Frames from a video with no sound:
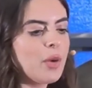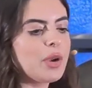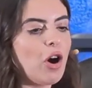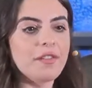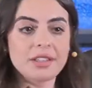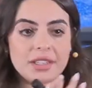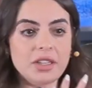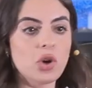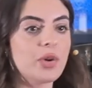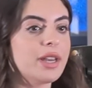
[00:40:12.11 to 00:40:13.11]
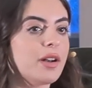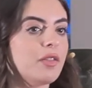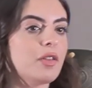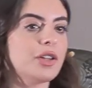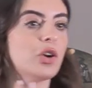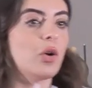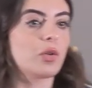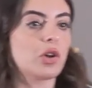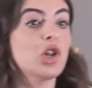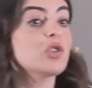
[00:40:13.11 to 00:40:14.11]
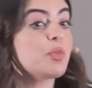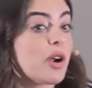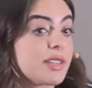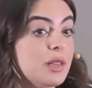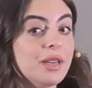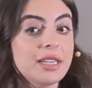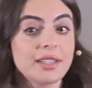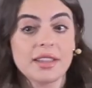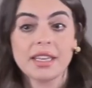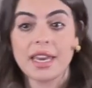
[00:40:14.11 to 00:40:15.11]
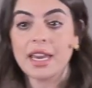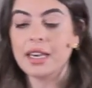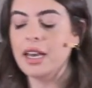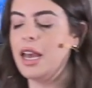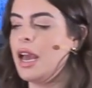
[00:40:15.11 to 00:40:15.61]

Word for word: We obviously know he had, you know, a close proximity to the king,